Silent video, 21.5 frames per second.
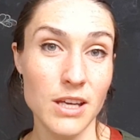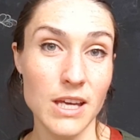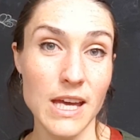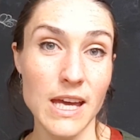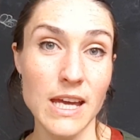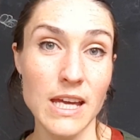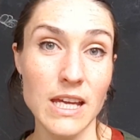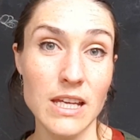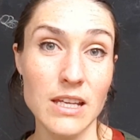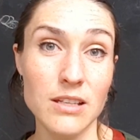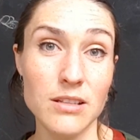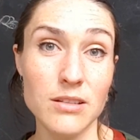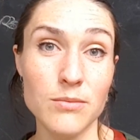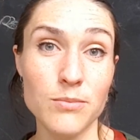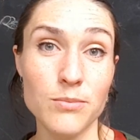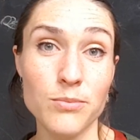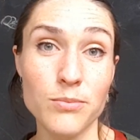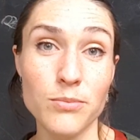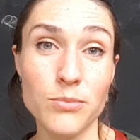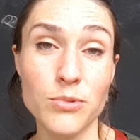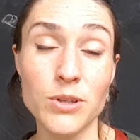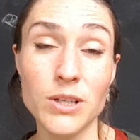
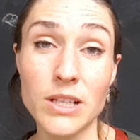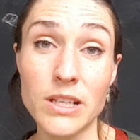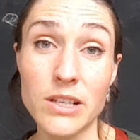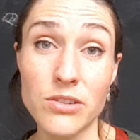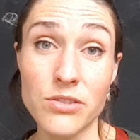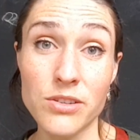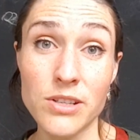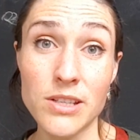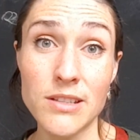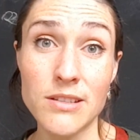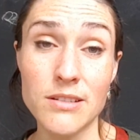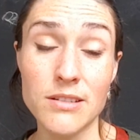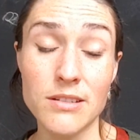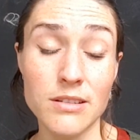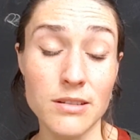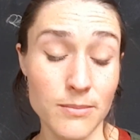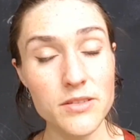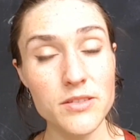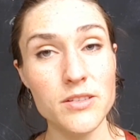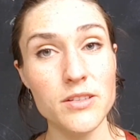and poorly treated.